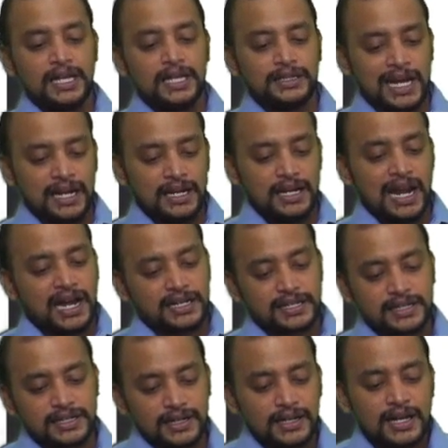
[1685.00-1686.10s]
Then next,
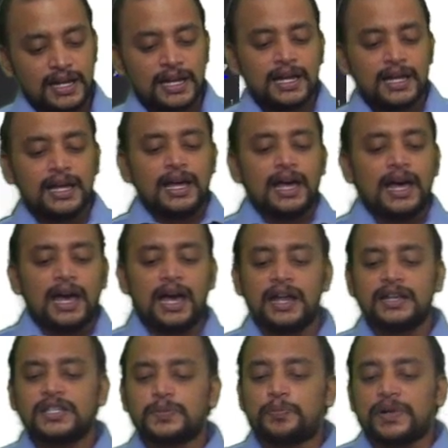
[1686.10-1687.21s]

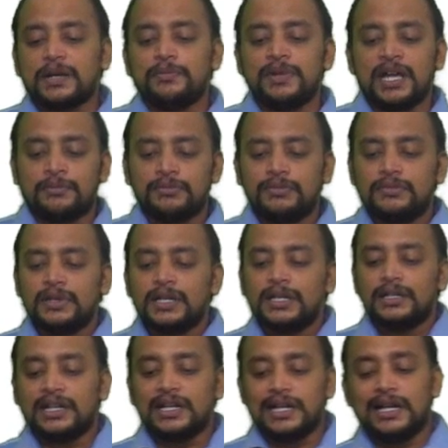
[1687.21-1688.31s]
Hans Premium
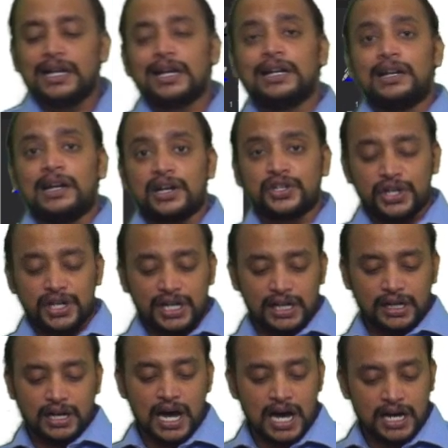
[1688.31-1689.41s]
dealing in luxury
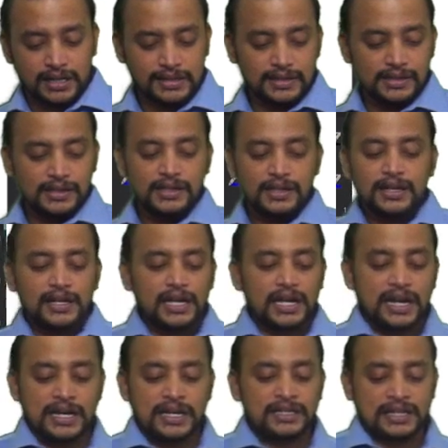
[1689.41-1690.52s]
cars
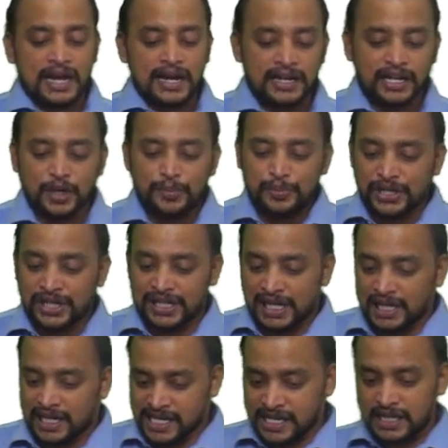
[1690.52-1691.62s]
in Chanakyapuri,
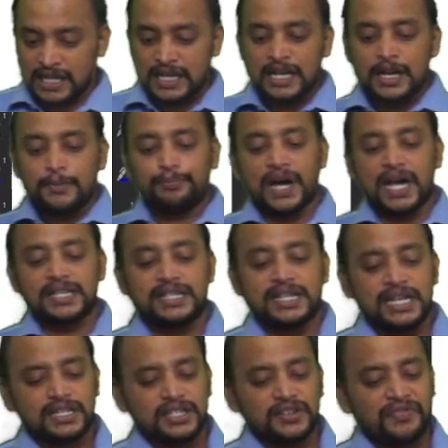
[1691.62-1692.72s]
Delhi
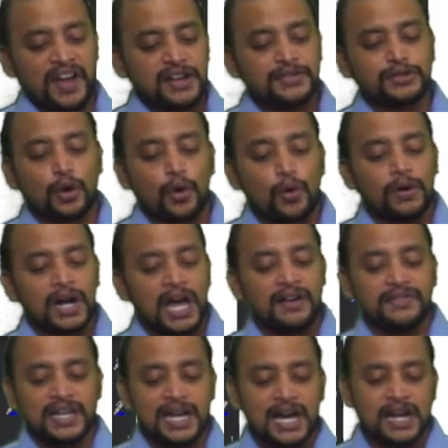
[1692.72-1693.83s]
purchased five Skoda
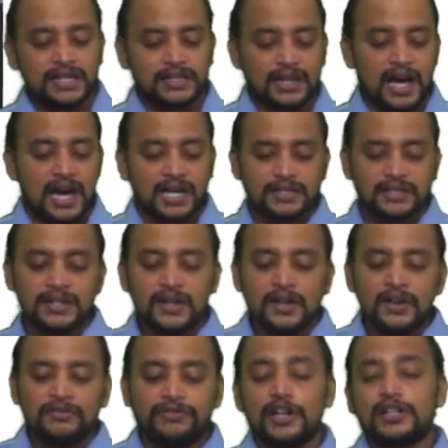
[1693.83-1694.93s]
VRS cars
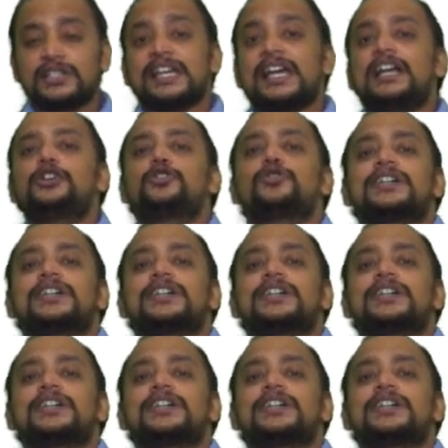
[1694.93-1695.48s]
for sale to